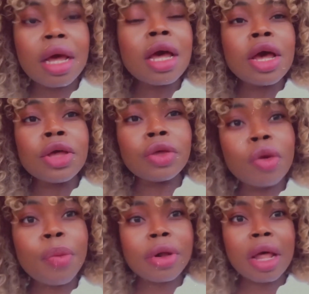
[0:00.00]
you
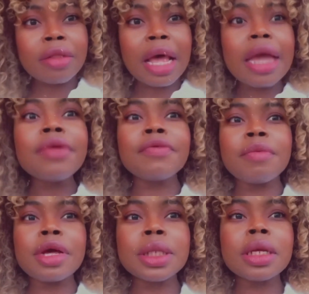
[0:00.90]
put out that
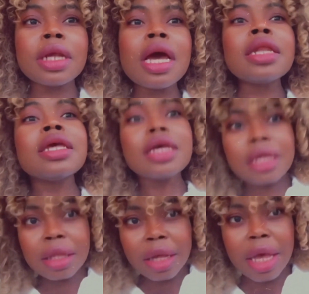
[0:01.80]
information and
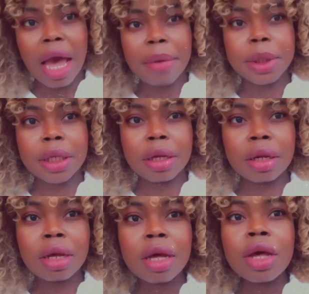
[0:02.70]
in the
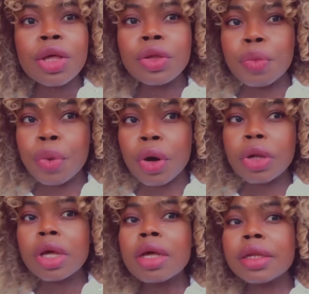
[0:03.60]
caption you
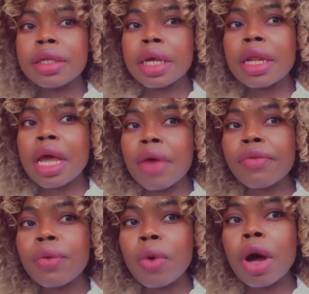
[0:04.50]
put Did
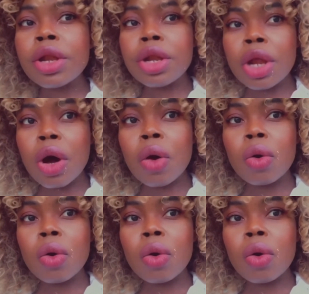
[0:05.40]
Everyone Know?